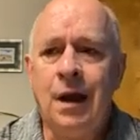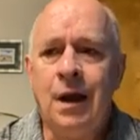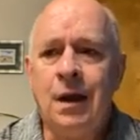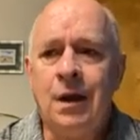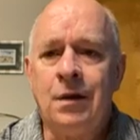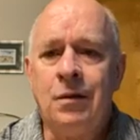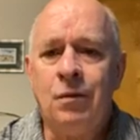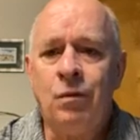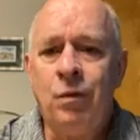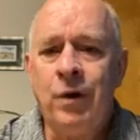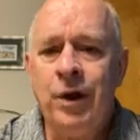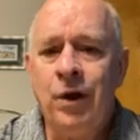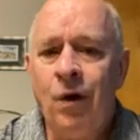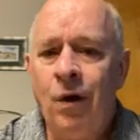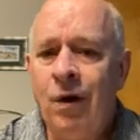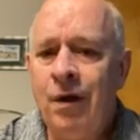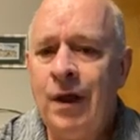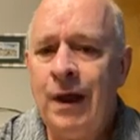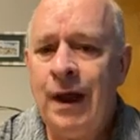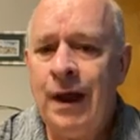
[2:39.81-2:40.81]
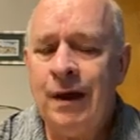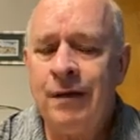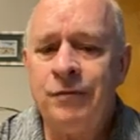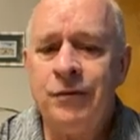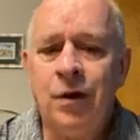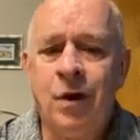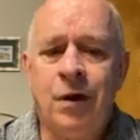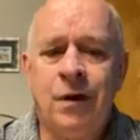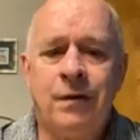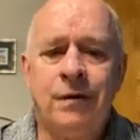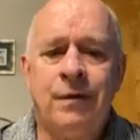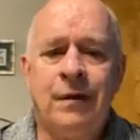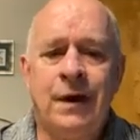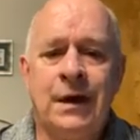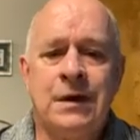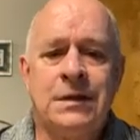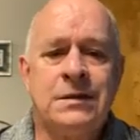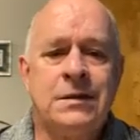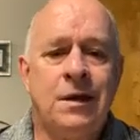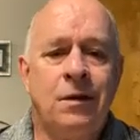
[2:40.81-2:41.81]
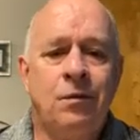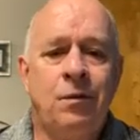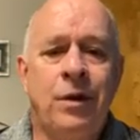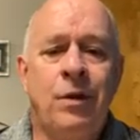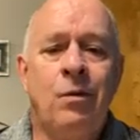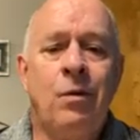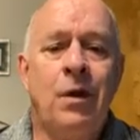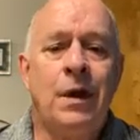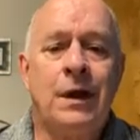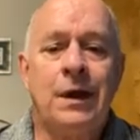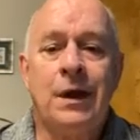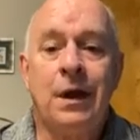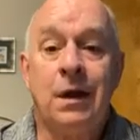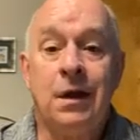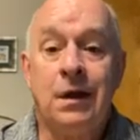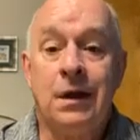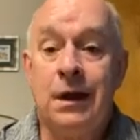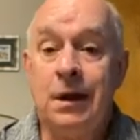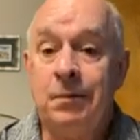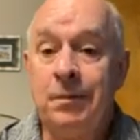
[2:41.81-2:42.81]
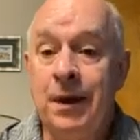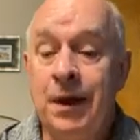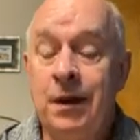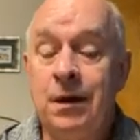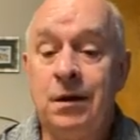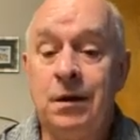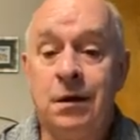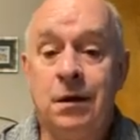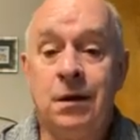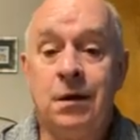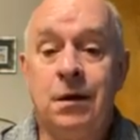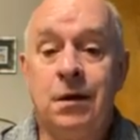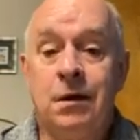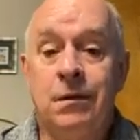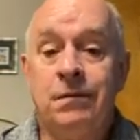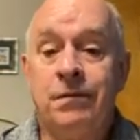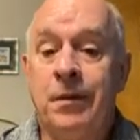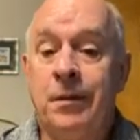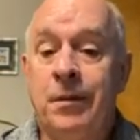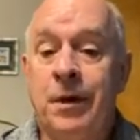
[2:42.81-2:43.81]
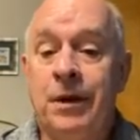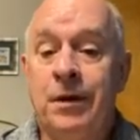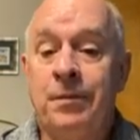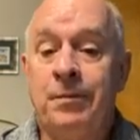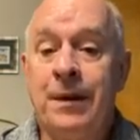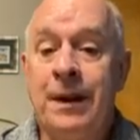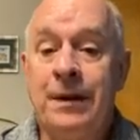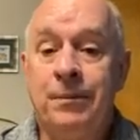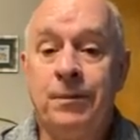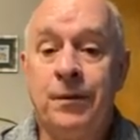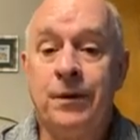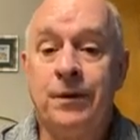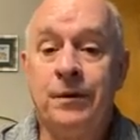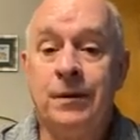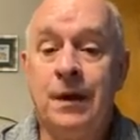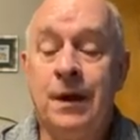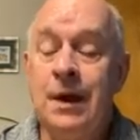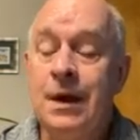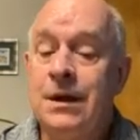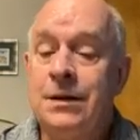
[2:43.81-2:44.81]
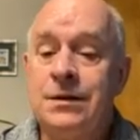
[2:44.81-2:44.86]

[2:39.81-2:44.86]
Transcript: And we all have dark things that we want to keep hidden from other people.